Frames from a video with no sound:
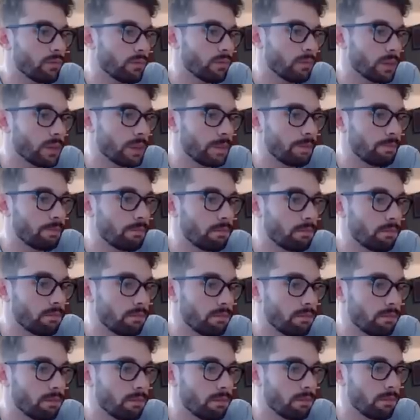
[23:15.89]

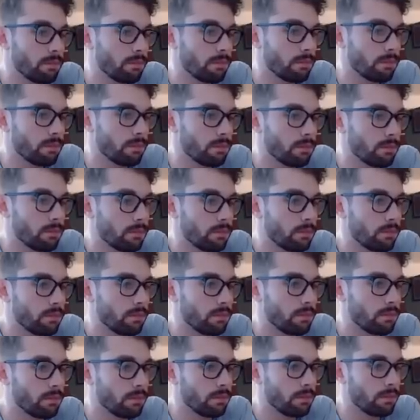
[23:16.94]

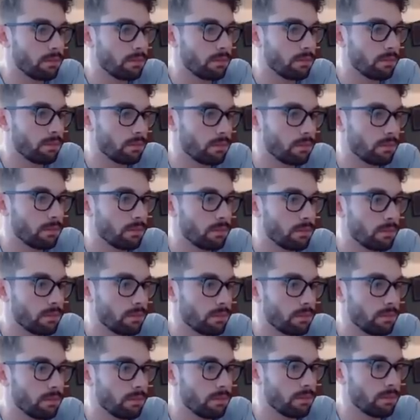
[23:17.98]

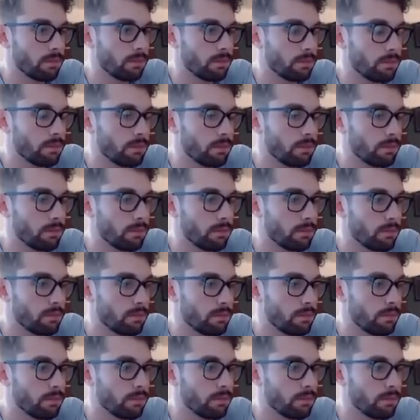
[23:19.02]

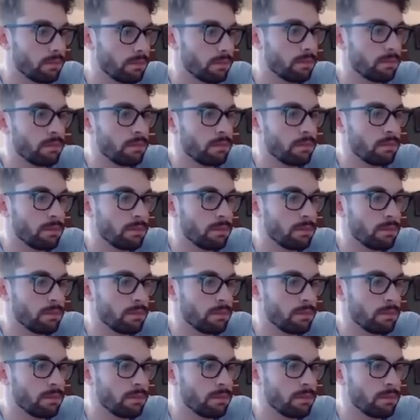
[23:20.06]
(not speaking)